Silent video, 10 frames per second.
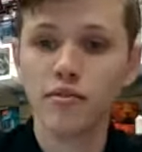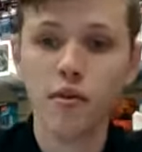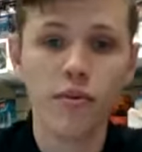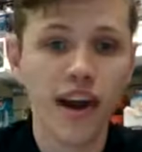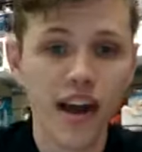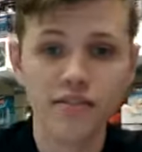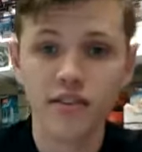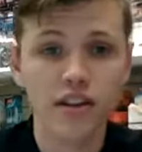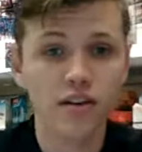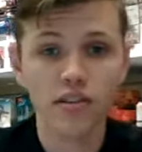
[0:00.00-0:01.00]
for what we have,
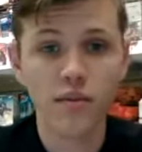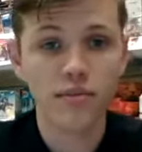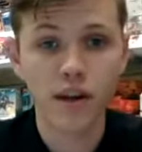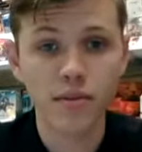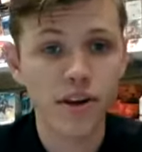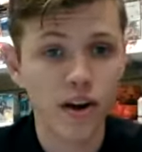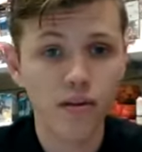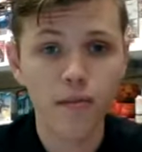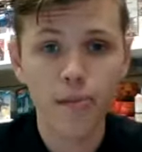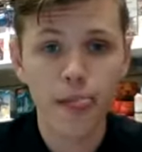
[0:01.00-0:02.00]
let me know.